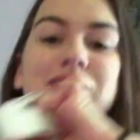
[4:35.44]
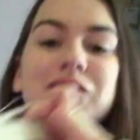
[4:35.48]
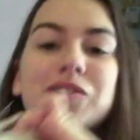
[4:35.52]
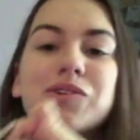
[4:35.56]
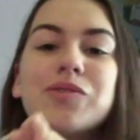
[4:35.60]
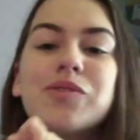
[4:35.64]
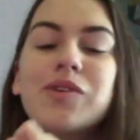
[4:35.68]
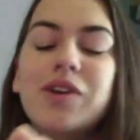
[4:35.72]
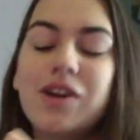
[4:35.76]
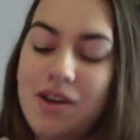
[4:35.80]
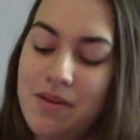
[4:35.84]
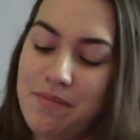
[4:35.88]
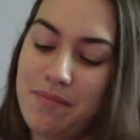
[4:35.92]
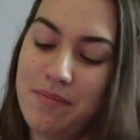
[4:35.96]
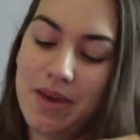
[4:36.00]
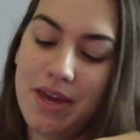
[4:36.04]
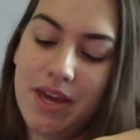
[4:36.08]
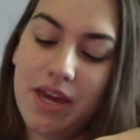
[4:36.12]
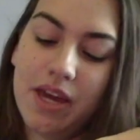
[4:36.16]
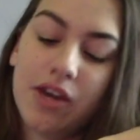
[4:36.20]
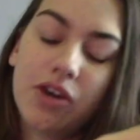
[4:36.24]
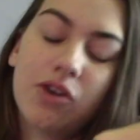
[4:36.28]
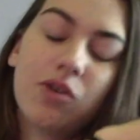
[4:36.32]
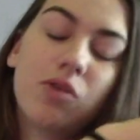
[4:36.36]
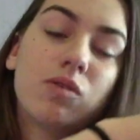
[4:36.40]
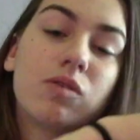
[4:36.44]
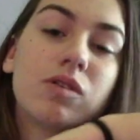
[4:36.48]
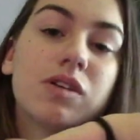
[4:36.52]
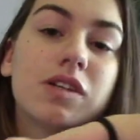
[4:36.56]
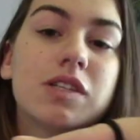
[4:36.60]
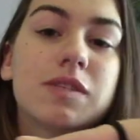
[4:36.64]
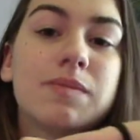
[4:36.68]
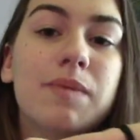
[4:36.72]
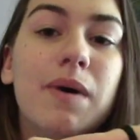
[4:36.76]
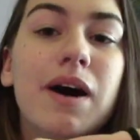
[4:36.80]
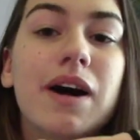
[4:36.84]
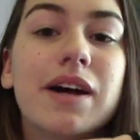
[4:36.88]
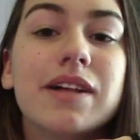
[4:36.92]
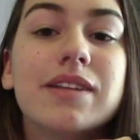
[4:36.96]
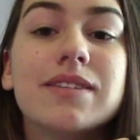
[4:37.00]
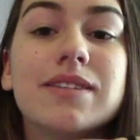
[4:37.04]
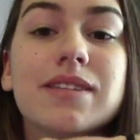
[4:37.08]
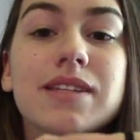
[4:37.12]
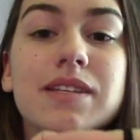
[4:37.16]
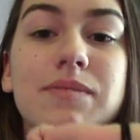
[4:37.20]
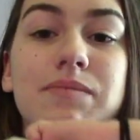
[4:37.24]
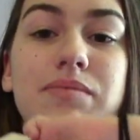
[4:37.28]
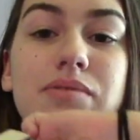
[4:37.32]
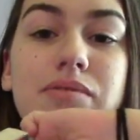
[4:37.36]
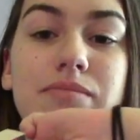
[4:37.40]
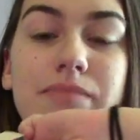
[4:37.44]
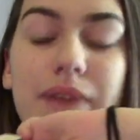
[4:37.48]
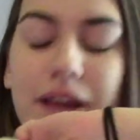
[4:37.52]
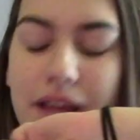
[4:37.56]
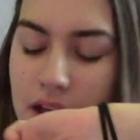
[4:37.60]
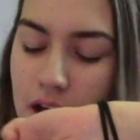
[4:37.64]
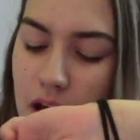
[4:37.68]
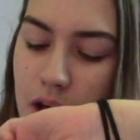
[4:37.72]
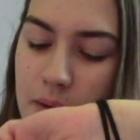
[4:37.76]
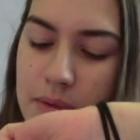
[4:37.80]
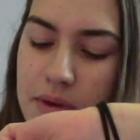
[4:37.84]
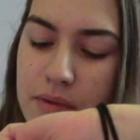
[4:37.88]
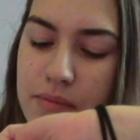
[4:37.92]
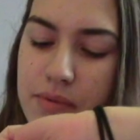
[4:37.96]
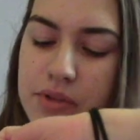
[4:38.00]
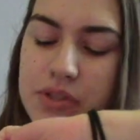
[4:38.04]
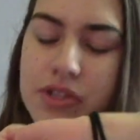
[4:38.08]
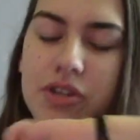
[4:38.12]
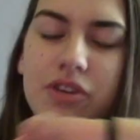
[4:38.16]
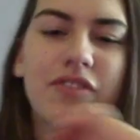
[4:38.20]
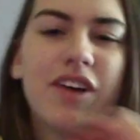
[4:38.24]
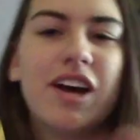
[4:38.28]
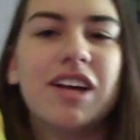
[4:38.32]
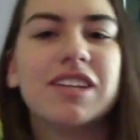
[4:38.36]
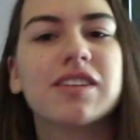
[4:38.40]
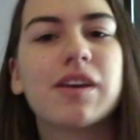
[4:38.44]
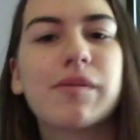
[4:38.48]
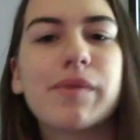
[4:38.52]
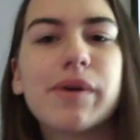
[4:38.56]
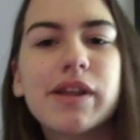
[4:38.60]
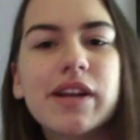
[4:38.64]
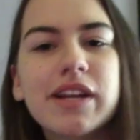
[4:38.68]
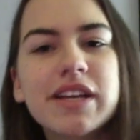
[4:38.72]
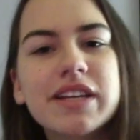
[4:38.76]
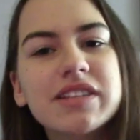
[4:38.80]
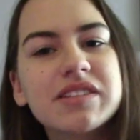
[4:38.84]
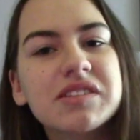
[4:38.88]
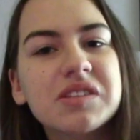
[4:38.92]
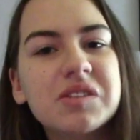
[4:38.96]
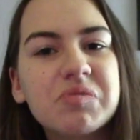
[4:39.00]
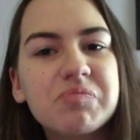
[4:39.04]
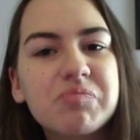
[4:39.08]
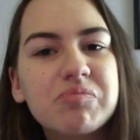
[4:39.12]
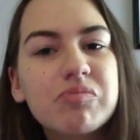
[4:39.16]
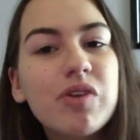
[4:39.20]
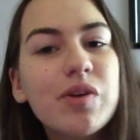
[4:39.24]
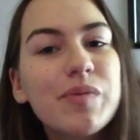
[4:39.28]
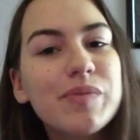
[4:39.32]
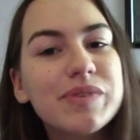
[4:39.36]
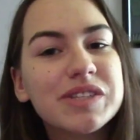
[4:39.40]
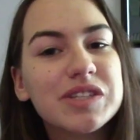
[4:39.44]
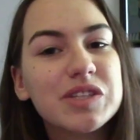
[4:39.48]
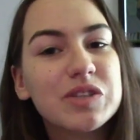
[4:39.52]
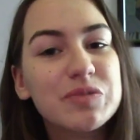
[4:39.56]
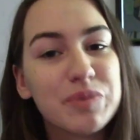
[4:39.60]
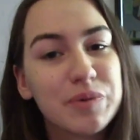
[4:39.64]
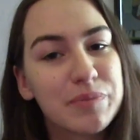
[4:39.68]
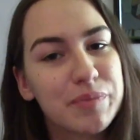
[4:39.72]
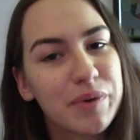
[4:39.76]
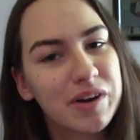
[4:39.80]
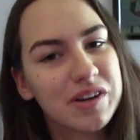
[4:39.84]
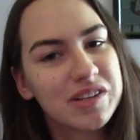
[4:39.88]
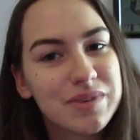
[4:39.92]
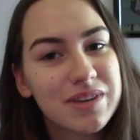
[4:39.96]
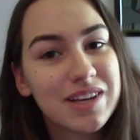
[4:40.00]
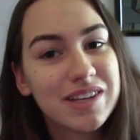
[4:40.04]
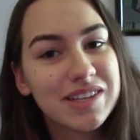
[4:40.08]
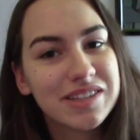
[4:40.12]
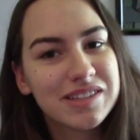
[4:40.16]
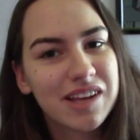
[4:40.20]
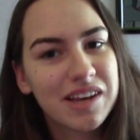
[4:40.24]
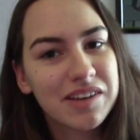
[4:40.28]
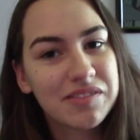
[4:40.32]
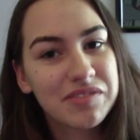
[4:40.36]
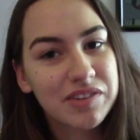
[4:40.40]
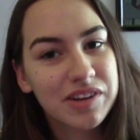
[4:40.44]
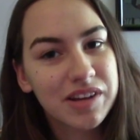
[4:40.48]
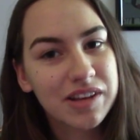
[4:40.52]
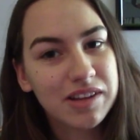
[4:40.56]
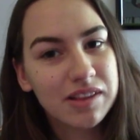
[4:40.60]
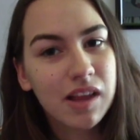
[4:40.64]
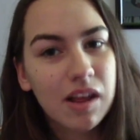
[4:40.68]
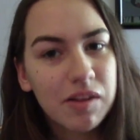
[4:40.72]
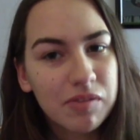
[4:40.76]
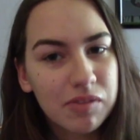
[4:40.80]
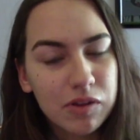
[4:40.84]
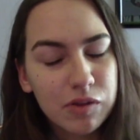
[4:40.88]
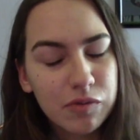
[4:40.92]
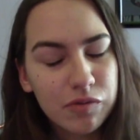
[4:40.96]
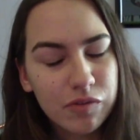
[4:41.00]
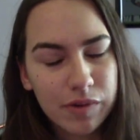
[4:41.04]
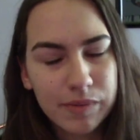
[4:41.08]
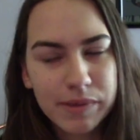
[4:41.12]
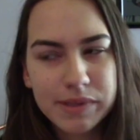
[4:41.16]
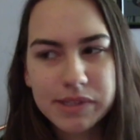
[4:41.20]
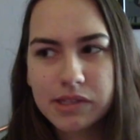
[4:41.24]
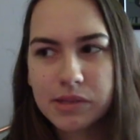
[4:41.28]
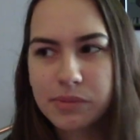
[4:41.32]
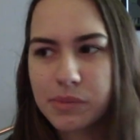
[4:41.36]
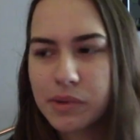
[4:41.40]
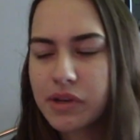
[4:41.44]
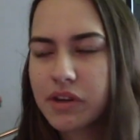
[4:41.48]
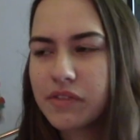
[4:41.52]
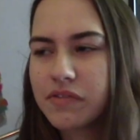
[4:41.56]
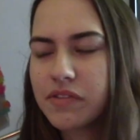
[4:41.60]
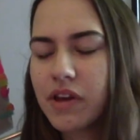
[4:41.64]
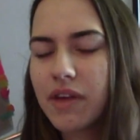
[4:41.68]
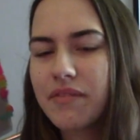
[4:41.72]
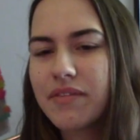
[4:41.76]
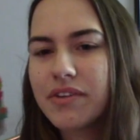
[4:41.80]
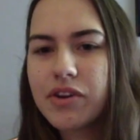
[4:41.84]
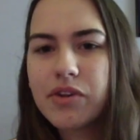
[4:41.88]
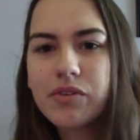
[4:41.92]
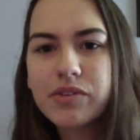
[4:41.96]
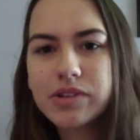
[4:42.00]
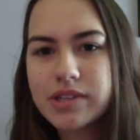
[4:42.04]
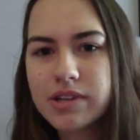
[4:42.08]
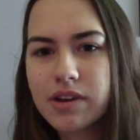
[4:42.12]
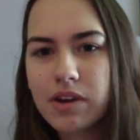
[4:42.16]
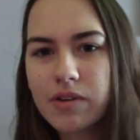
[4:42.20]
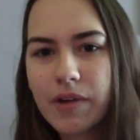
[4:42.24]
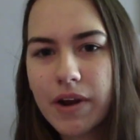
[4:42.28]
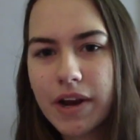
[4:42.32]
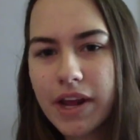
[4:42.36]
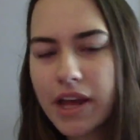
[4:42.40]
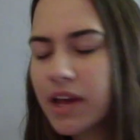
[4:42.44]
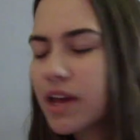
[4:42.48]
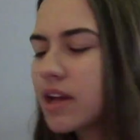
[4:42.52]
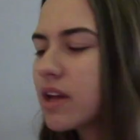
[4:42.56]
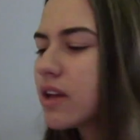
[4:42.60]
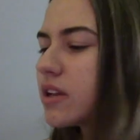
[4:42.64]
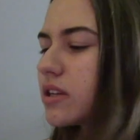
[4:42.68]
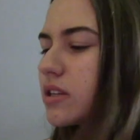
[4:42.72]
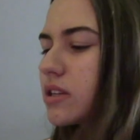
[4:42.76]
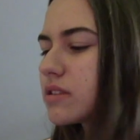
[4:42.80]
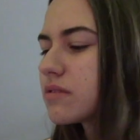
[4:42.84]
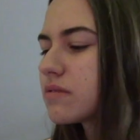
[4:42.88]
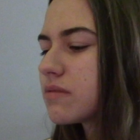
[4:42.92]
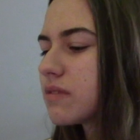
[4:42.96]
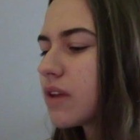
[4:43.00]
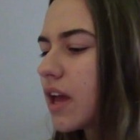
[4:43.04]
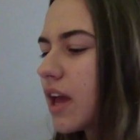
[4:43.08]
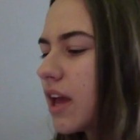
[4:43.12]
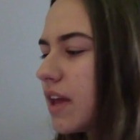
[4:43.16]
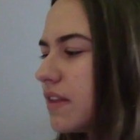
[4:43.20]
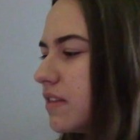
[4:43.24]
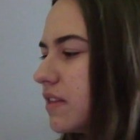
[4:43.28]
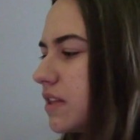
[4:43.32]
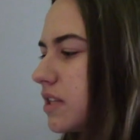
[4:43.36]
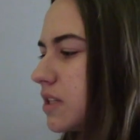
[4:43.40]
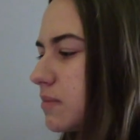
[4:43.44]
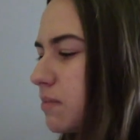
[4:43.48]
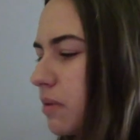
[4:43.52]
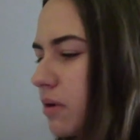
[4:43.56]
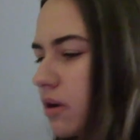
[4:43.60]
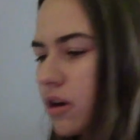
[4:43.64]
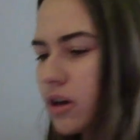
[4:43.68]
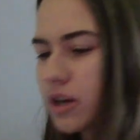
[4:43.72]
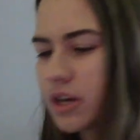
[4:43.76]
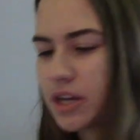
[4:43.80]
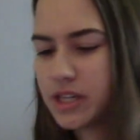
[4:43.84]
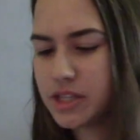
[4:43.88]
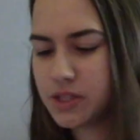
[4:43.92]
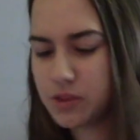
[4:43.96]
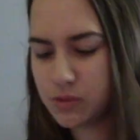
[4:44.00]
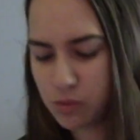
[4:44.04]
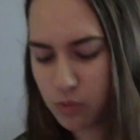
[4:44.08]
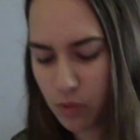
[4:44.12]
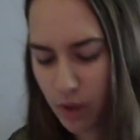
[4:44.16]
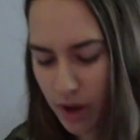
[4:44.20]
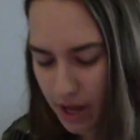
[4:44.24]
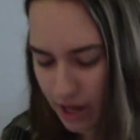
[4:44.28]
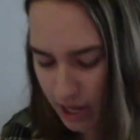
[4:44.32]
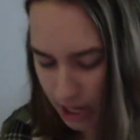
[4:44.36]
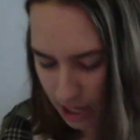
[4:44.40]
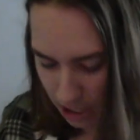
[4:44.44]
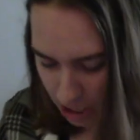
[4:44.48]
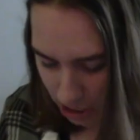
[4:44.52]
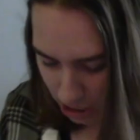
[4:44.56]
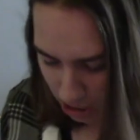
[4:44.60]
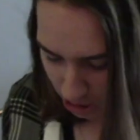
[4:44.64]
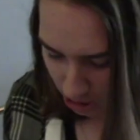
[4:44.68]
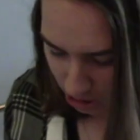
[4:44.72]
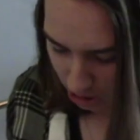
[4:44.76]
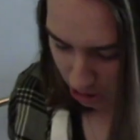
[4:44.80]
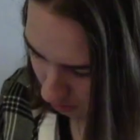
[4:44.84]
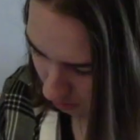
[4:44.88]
So pink corresponds in my copy of Prisoner of Azkaban is Remus Lupin parts, because I freaking love Remus Lupin if you haven't noticed already. And this part is when...